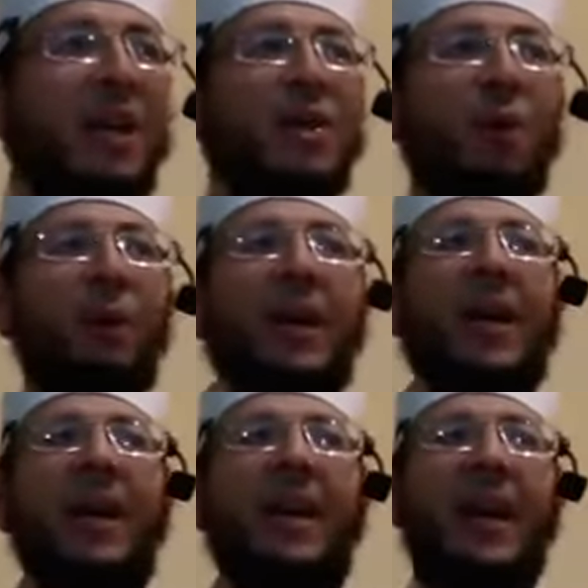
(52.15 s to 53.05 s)
so we
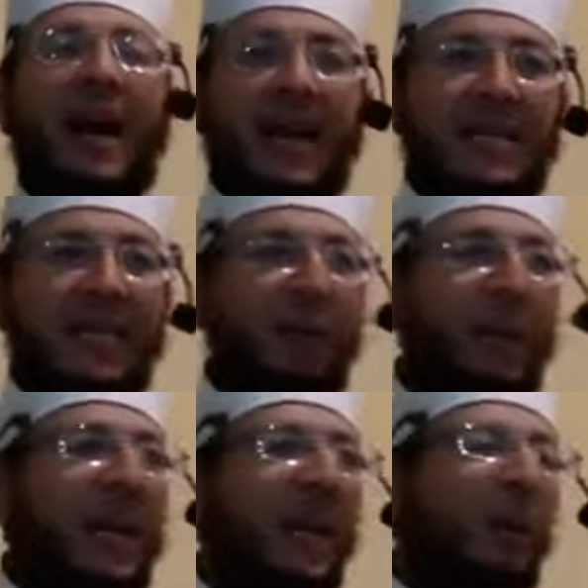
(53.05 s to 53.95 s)
can ask and
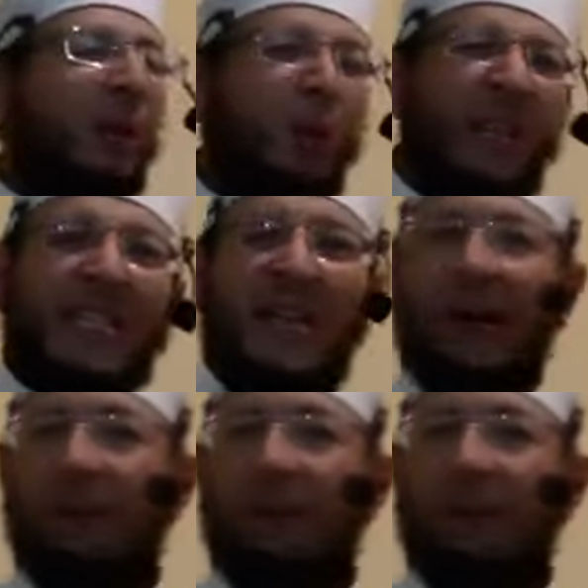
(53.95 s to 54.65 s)
we can quiz